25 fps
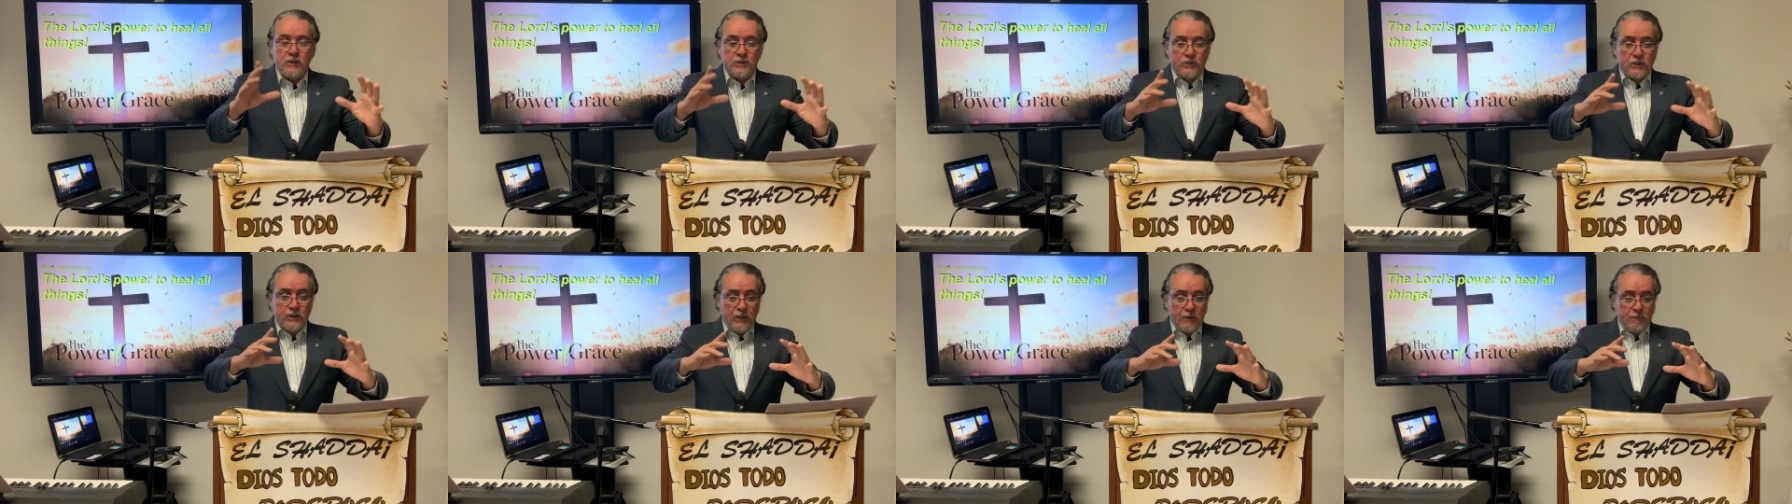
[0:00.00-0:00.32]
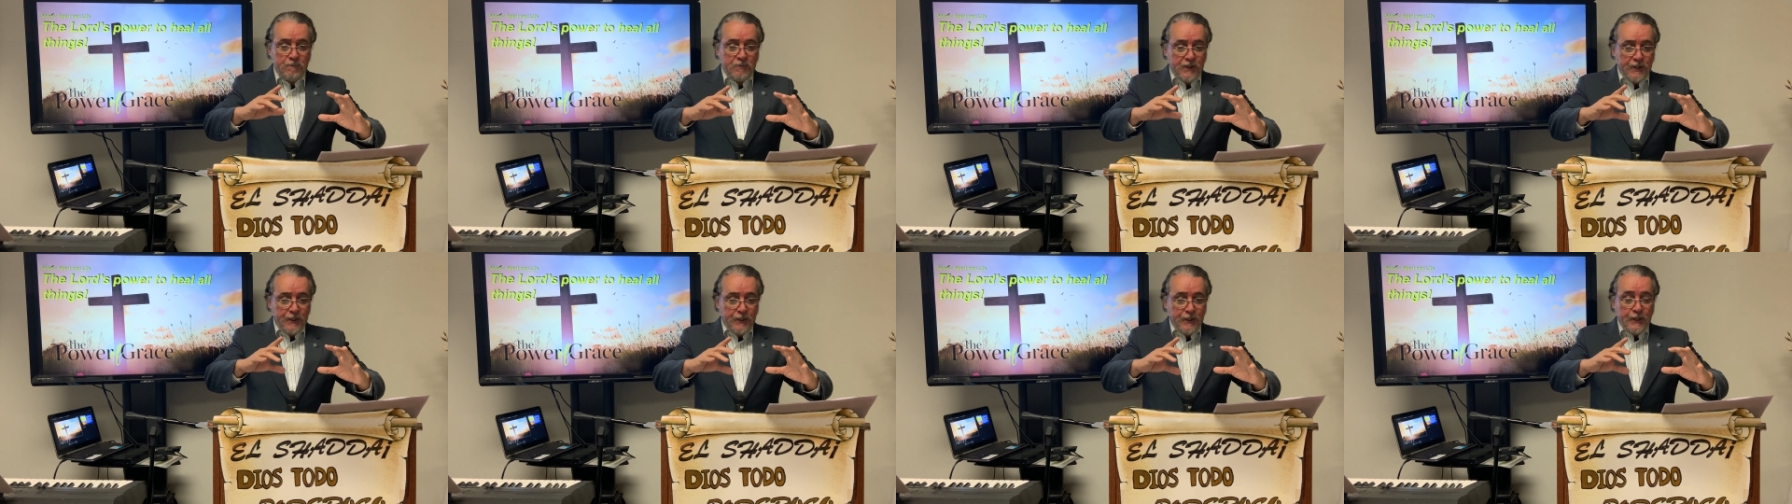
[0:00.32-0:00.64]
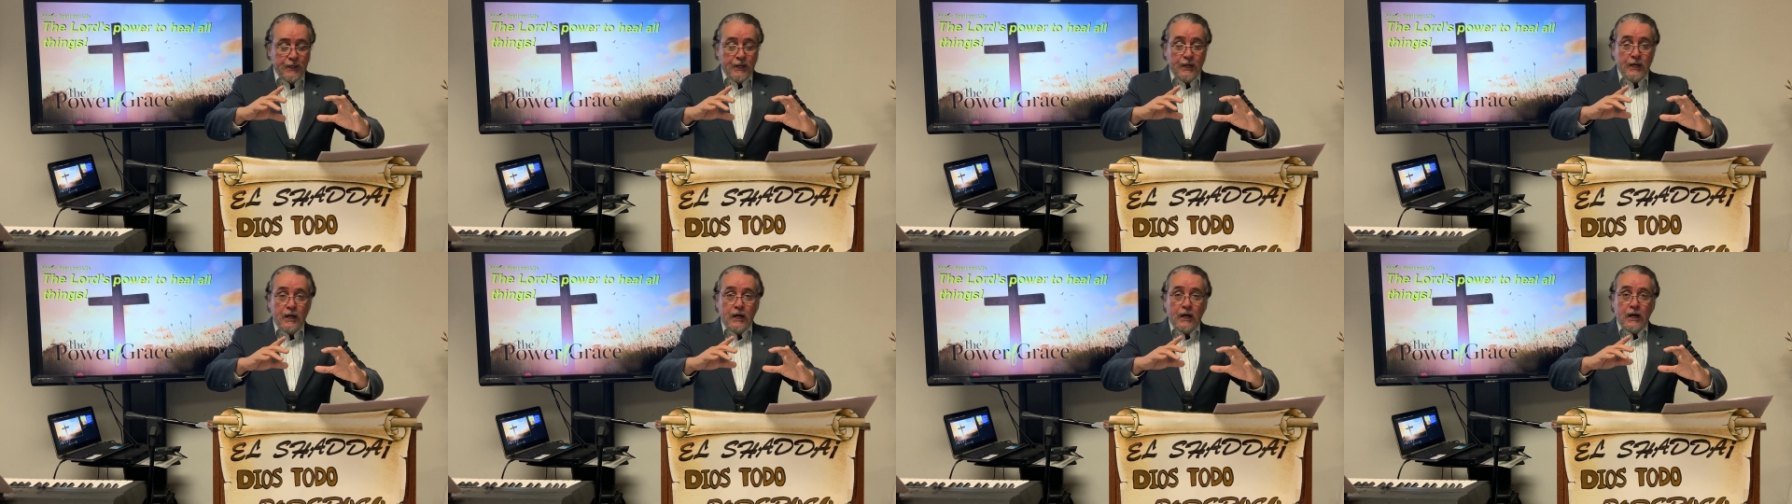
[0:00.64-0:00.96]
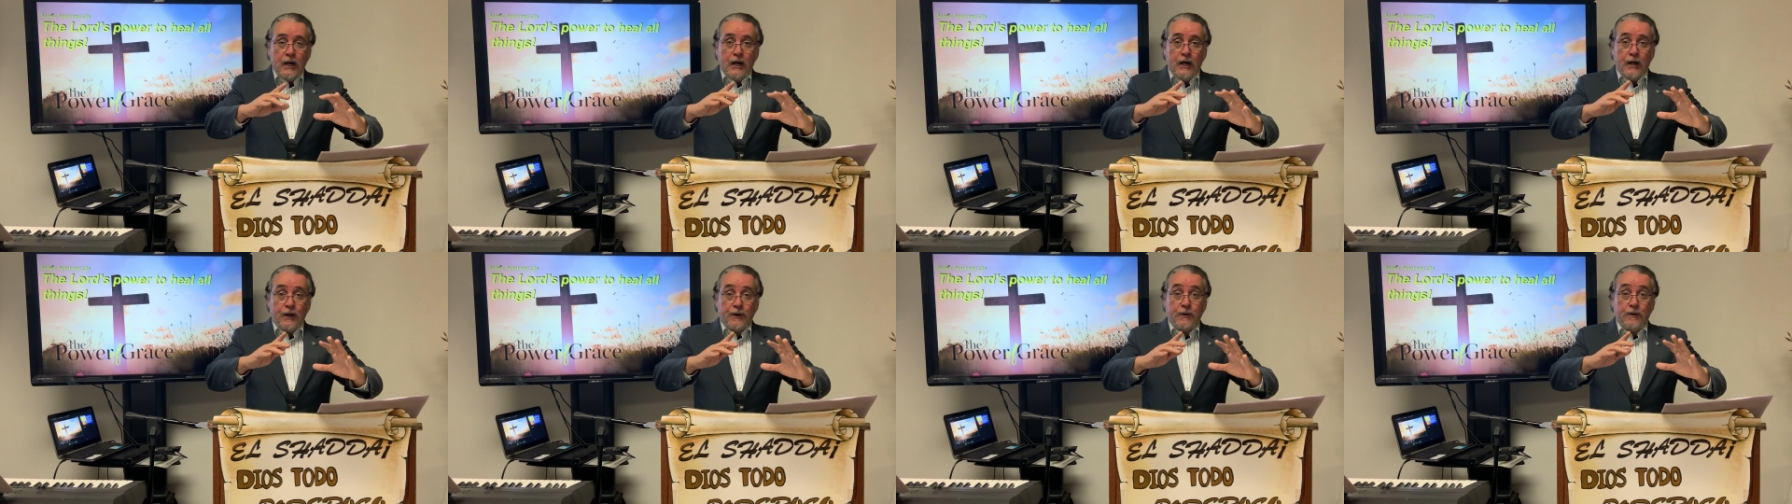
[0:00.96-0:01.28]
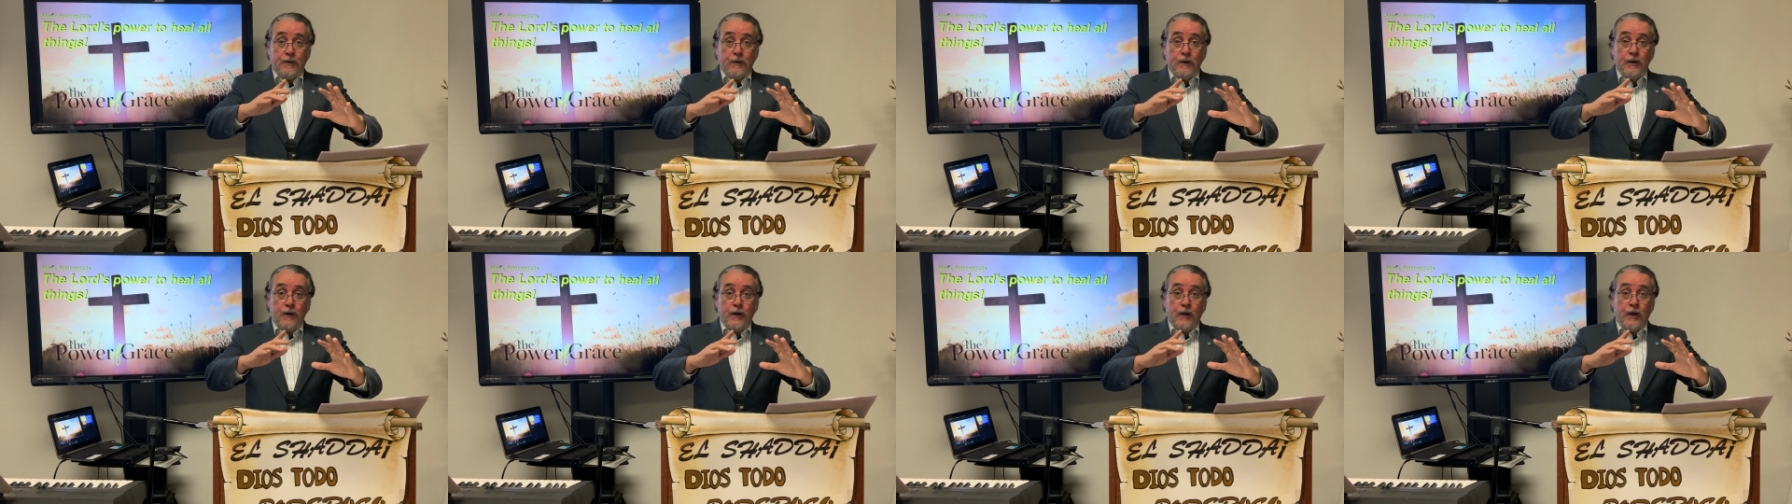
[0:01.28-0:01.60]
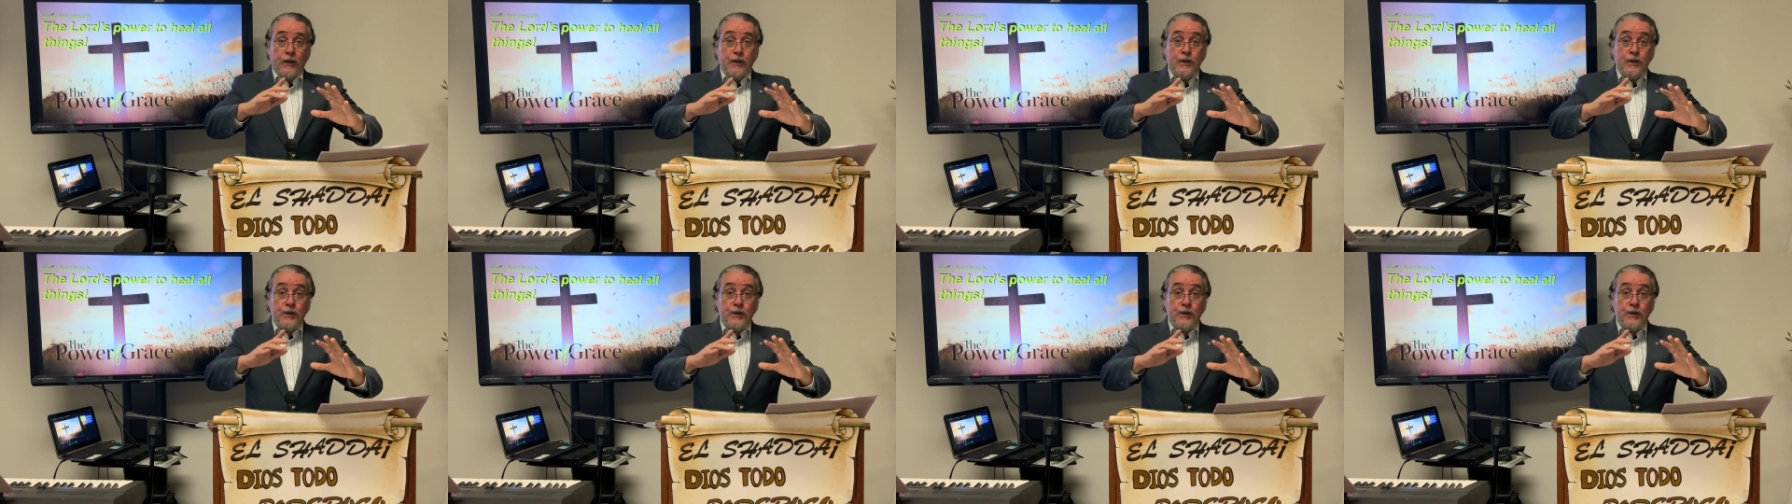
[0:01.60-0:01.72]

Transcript: It's going to be a,